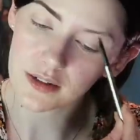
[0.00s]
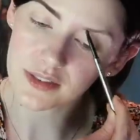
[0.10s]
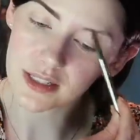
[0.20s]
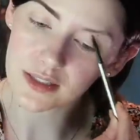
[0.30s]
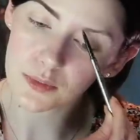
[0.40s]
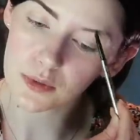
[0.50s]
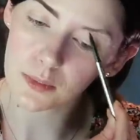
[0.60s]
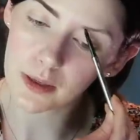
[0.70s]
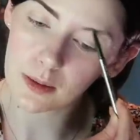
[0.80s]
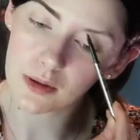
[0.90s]
to have sex with a
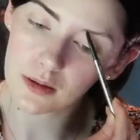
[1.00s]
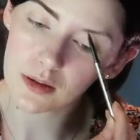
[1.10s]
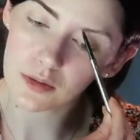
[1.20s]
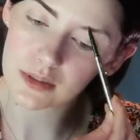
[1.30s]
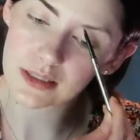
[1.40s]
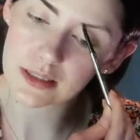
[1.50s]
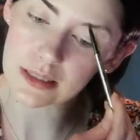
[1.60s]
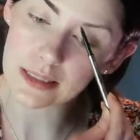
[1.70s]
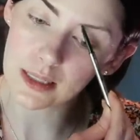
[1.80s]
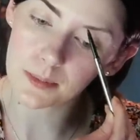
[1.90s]
baby, you know,
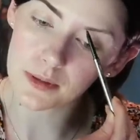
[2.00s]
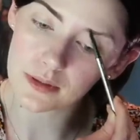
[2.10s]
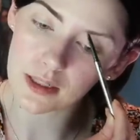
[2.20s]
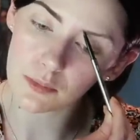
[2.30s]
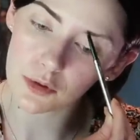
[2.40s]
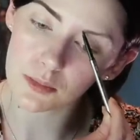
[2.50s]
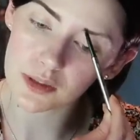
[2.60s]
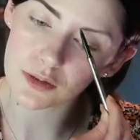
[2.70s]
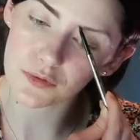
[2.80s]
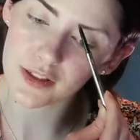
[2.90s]
asleep in the same room
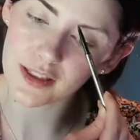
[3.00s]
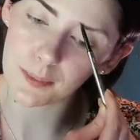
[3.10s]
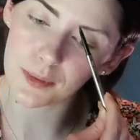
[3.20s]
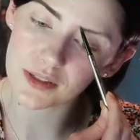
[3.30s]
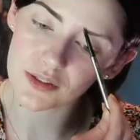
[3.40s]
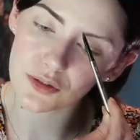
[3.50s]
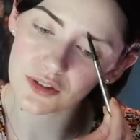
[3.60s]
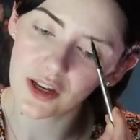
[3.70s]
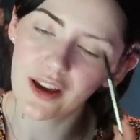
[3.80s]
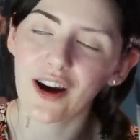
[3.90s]
and stuff like that, but it's
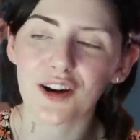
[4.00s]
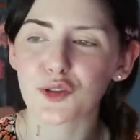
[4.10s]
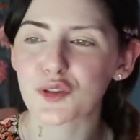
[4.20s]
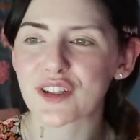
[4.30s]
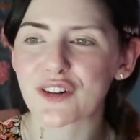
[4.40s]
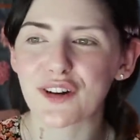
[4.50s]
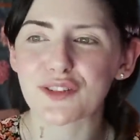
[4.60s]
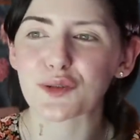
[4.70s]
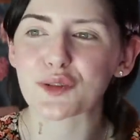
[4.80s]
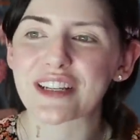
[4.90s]
just, I just
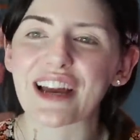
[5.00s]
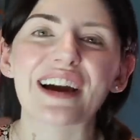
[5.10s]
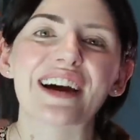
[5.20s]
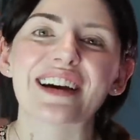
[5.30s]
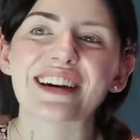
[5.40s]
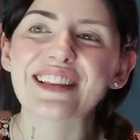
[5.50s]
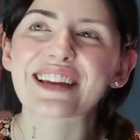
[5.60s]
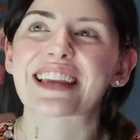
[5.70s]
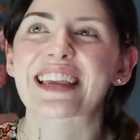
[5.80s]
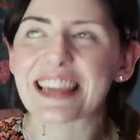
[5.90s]
can't
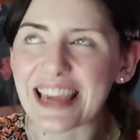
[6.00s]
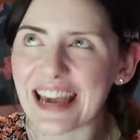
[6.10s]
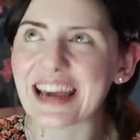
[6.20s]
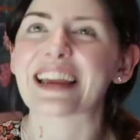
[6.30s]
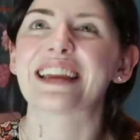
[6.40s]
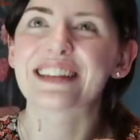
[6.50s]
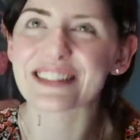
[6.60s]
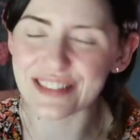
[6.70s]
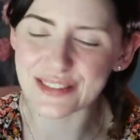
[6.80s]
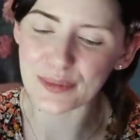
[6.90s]
like get
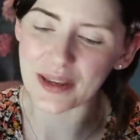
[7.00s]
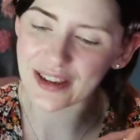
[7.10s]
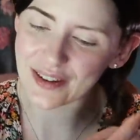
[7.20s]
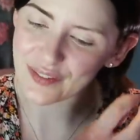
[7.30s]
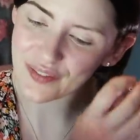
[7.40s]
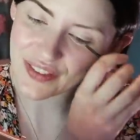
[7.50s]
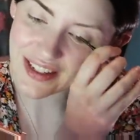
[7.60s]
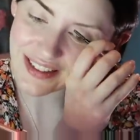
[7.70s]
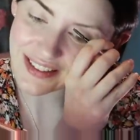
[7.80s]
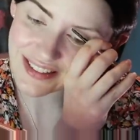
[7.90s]
into swing of
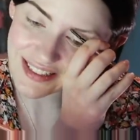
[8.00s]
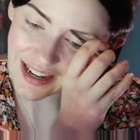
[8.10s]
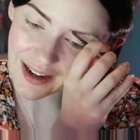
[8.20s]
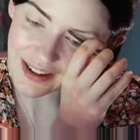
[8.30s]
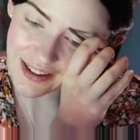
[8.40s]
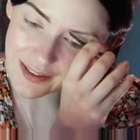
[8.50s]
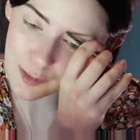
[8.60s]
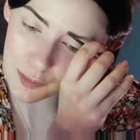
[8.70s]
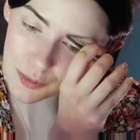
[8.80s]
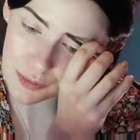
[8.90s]
things. I can't get in
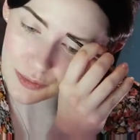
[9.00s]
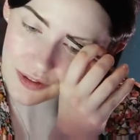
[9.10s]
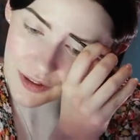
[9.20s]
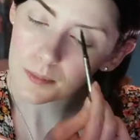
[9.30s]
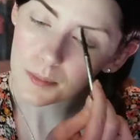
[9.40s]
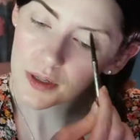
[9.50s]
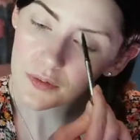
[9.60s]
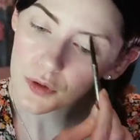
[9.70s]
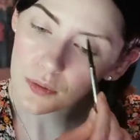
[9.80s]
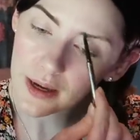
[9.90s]
the mood. But
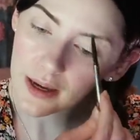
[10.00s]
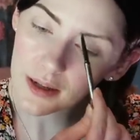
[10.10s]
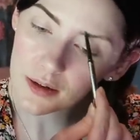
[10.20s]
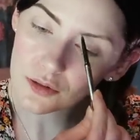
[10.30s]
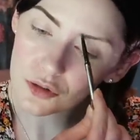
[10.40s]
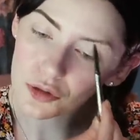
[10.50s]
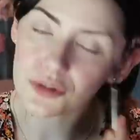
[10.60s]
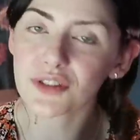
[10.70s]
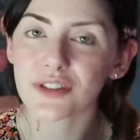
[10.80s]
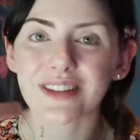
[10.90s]
if you can,
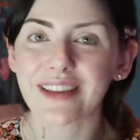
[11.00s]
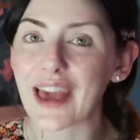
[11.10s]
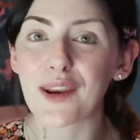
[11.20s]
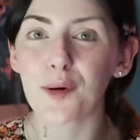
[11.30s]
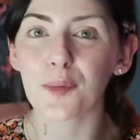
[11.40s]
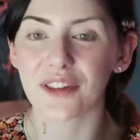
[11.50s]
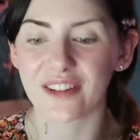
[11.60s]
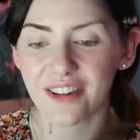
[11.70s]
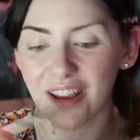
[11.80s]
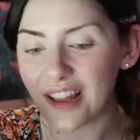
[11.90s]
just get on with
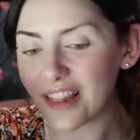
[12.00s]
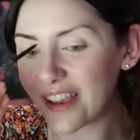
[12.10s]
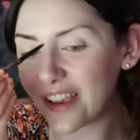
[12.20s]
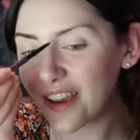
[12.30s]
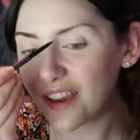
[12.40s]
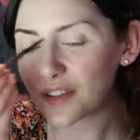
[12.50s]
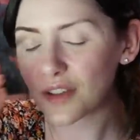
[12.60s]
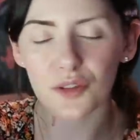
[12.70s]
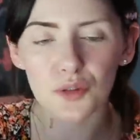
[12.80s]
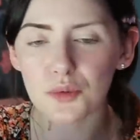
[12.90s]
it. Like,
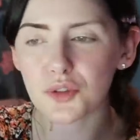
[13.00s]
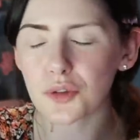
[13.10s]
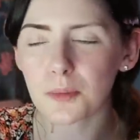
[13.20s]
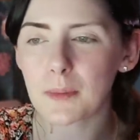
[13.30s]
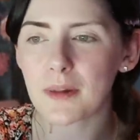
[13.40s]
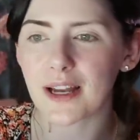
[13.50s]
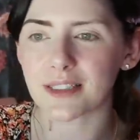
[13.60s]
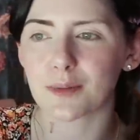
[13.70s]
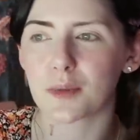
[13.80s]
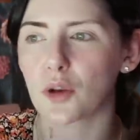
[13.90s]
there was other people
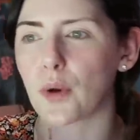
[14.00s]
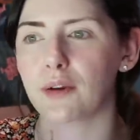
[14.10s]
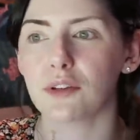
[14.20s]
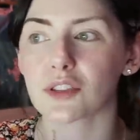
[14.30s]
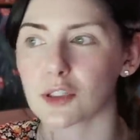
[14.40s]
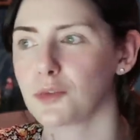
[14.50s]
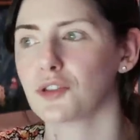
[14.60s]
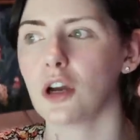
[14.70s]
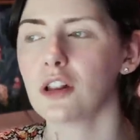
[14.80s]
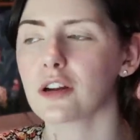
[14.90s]
asking, you know, how do you stop your
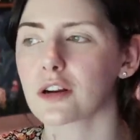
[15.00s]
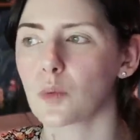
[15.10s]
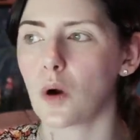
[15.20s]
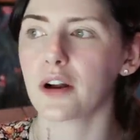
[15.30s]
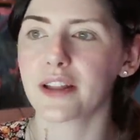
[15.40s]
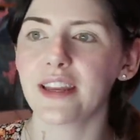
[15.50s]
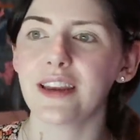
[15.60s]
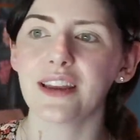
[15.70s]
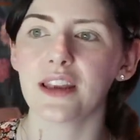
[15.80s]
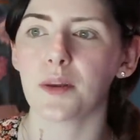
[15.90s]
toddler walking
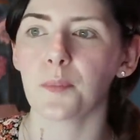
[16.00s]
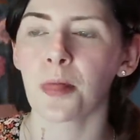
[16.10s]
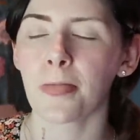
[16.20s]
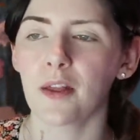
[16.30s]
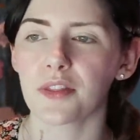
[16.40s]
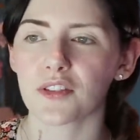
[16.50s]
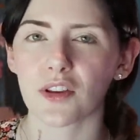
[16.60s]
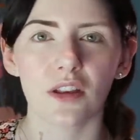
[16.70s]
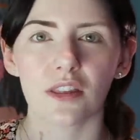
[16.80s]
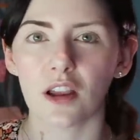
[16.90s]
in and this
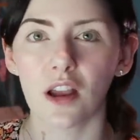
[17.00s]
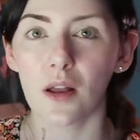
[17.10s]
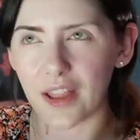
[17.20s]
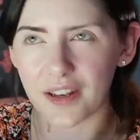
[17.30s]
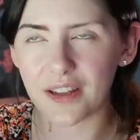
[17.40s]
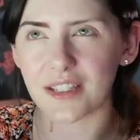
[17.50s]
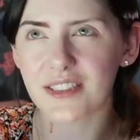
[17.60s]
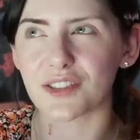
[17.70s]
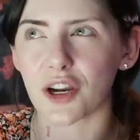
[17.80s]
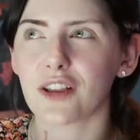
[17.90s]
kind of thing. In his
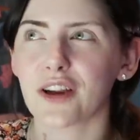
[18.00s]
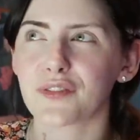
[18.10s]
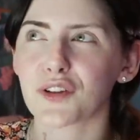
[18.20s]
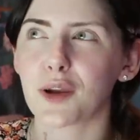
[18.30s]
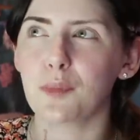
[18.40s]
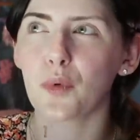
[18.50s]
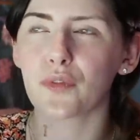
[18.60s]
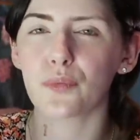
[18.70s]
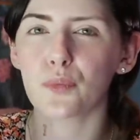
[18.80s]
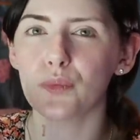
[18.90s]
entire lifetime,
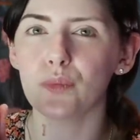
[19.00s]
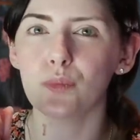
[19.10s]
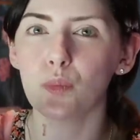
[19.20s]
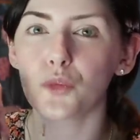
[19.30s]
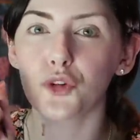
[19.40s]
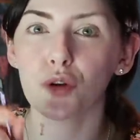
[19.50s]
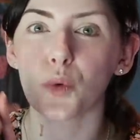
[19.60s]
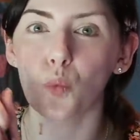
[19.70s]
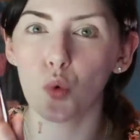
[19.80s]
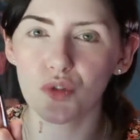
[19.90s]
we've done
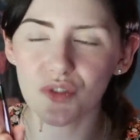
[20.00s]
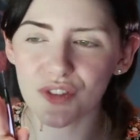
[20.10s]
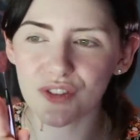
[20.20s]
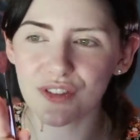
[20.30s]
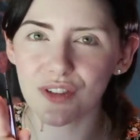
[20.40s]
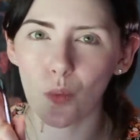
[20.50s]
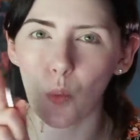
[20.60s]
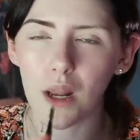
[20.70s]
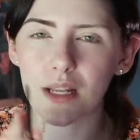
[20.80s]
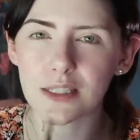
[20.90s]
it once
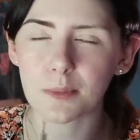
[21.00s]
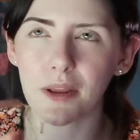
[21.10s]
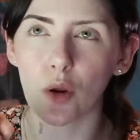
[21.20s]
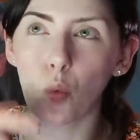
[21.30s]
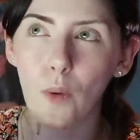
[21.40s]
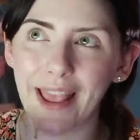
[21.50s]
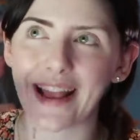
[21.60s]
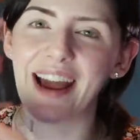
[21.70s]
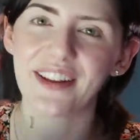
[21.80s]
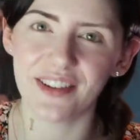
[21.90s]
while he's been
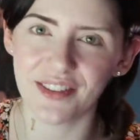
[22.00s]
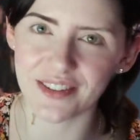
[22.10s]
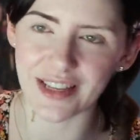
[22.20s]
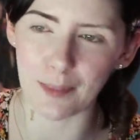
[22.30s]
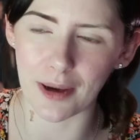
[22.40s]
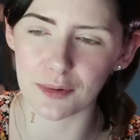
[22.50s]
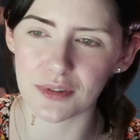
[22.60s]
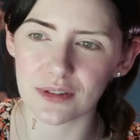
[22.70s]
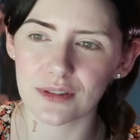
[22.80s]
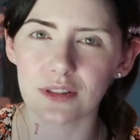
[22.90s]
awake and in the same
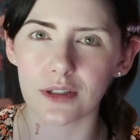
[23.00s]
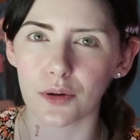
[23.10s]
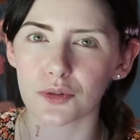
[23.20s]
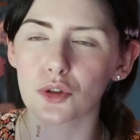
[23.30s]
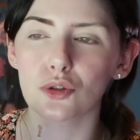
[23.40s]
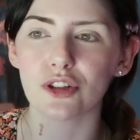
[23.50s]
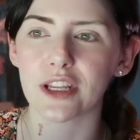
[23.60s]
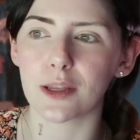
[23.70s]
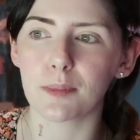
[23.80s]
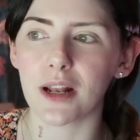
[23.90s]
house, you know, so usually
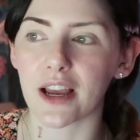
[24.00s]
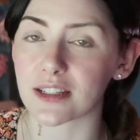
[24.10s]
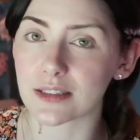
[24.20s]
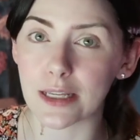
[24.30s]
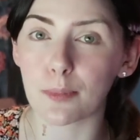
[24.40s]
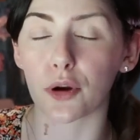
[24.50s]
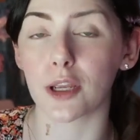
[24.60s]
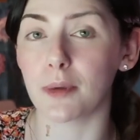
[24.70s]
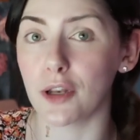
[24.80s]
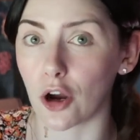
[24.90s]
he'd be like asleep or
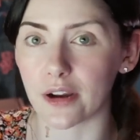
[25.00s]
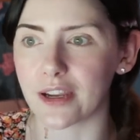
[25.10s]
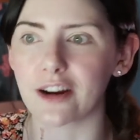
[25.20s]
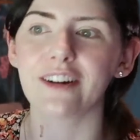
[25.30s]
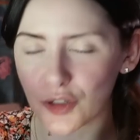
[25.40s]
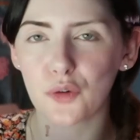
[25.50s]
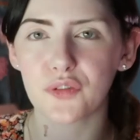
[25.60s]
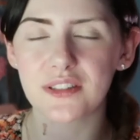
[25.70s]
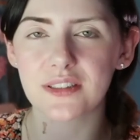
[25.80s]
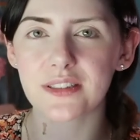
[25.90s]
he'd be not here. And you know, if
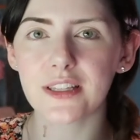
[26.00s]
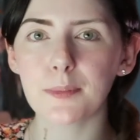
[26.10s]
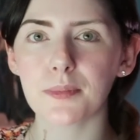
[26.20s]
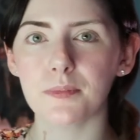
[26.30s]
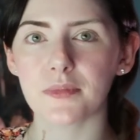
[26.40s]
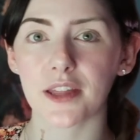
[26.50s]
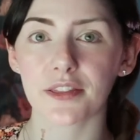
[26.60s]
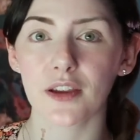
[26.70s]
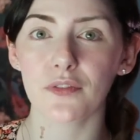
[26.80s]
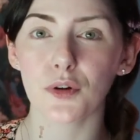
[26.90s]
he's asleep,
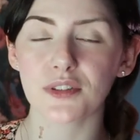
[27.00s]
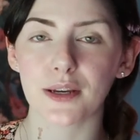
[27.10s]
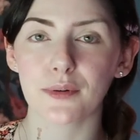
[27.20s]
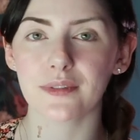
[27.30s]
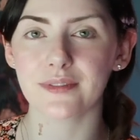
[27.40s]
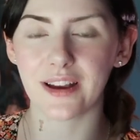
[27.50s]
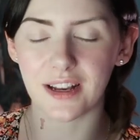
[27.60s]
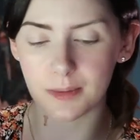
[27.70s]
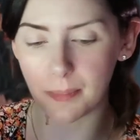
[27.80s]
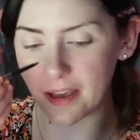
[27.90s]
that thing folds out
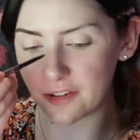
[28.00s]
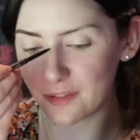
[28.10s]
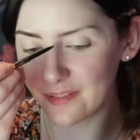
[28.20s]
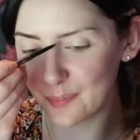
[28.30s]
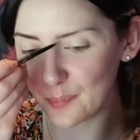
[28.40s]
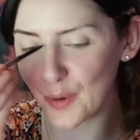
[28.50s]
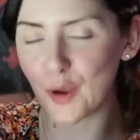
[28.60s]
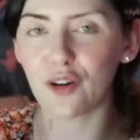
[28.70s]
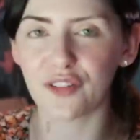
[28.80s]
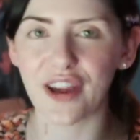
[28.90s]
as a bed. We
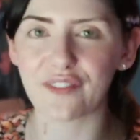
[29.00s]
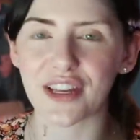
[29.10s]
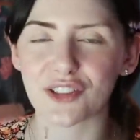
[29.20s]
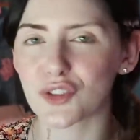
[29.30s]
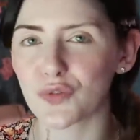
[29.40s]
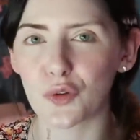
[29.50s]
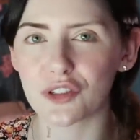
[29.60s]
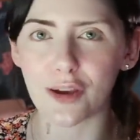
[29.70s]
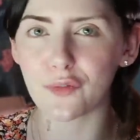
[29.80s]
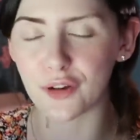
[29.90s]
often have that just
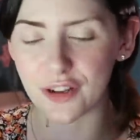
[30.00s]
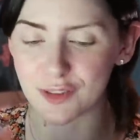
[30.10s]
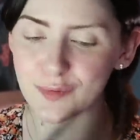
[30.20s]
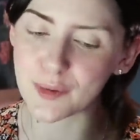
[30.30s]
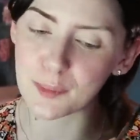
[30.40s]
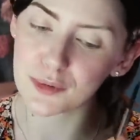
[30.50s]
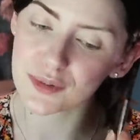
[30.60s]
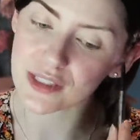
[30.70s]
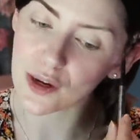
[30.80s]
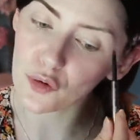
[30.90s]
folded out because people
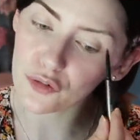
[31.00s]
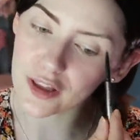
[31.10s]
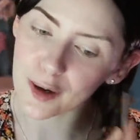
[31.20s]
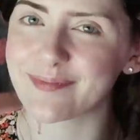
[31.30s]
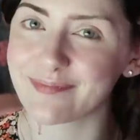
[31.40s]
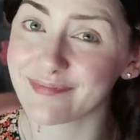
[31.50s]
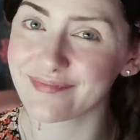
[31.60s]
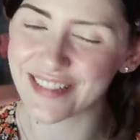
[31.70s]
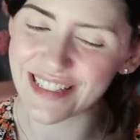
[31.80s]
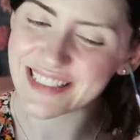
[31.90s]
stay over a lot, but like,
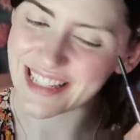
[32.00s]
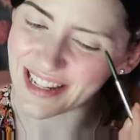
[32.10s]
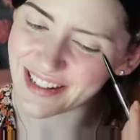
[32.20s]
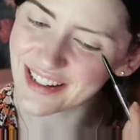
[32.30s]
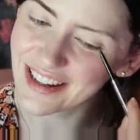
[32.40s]
it's handy.